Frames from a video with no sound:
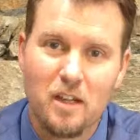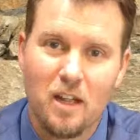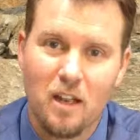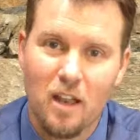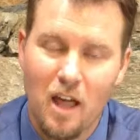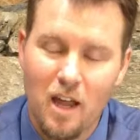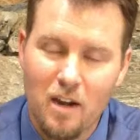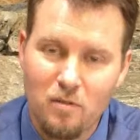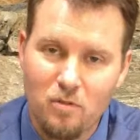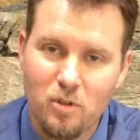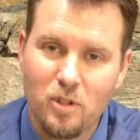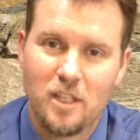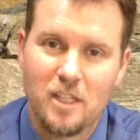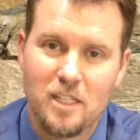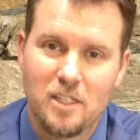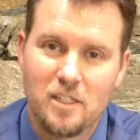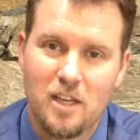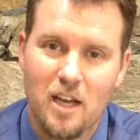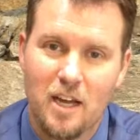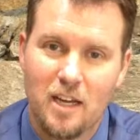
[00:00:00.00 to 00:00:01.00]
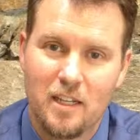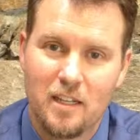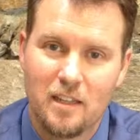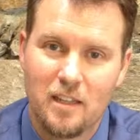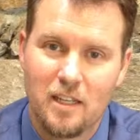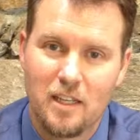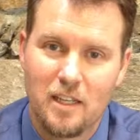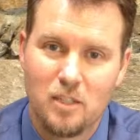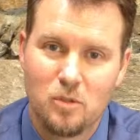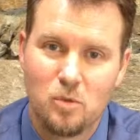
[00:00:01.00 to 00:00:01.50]
A lot of really exciting
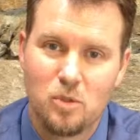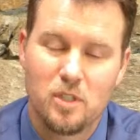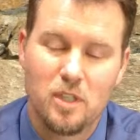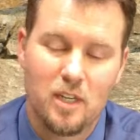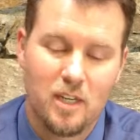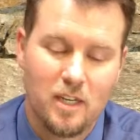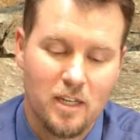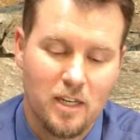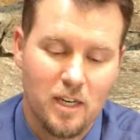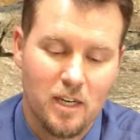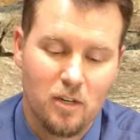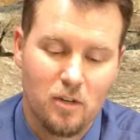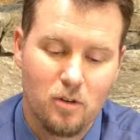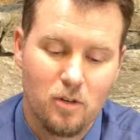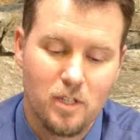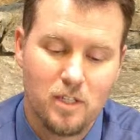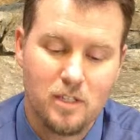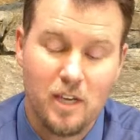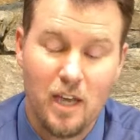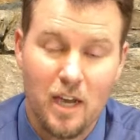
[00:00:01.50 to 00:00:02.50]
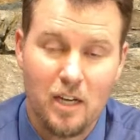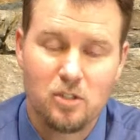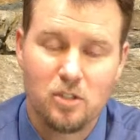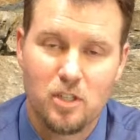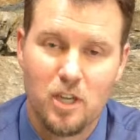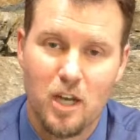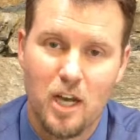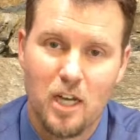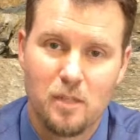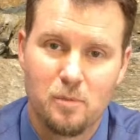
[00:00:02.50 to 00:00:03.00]
things. We're seeing increased
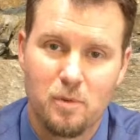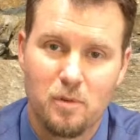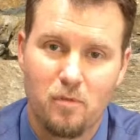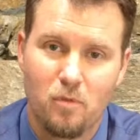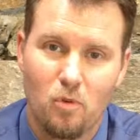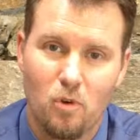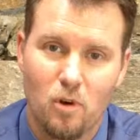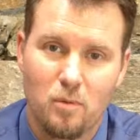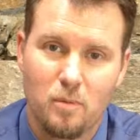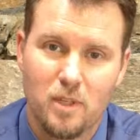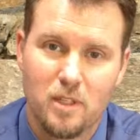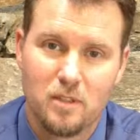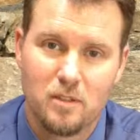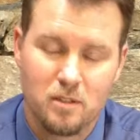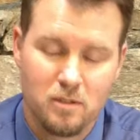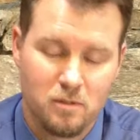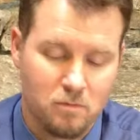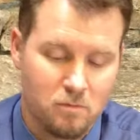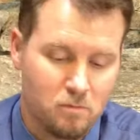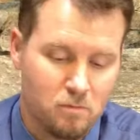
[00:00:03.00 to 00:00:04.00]
exercise performance,